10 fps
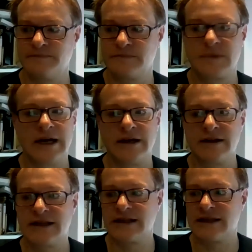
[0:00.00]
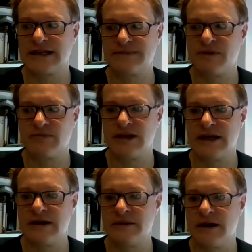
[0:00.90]
And I think that's probably
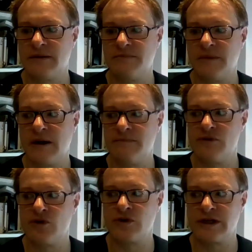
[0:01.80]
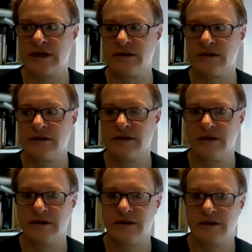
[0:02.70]
a broader
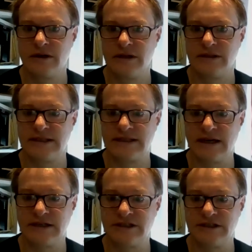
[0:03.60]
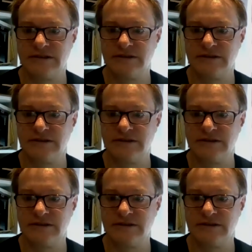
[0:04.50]
discussion